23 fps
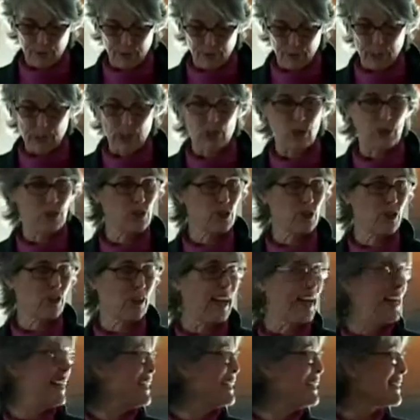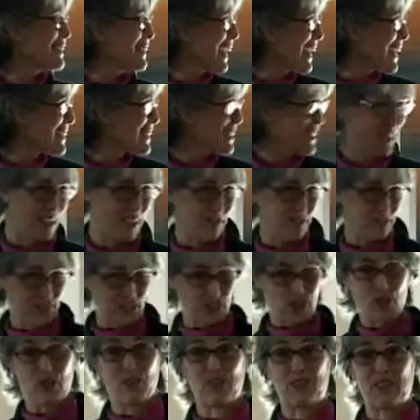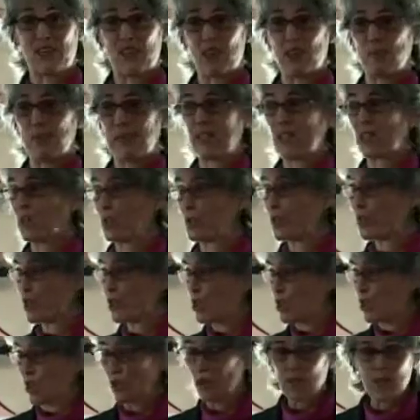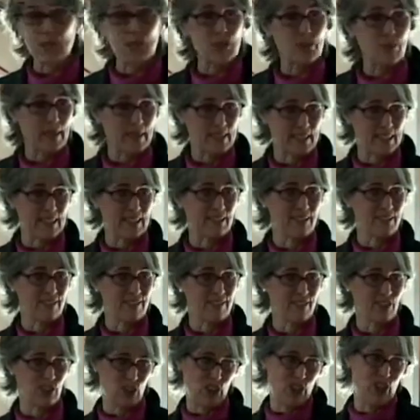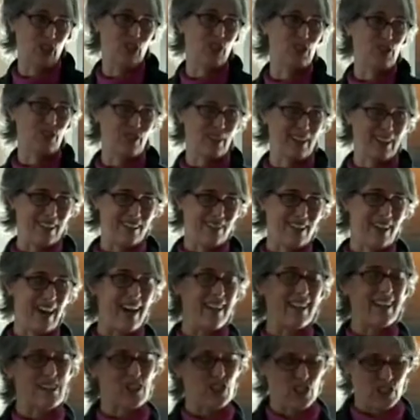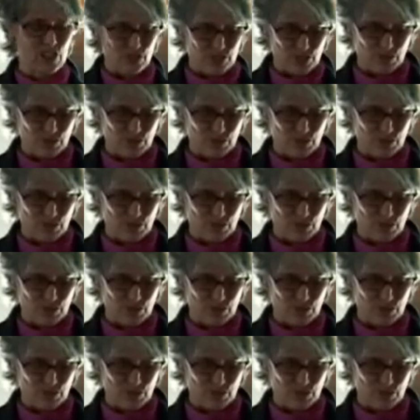or Fritos, or any of that stuff that's over there because it was too expensive. Cheetos, whatever, I like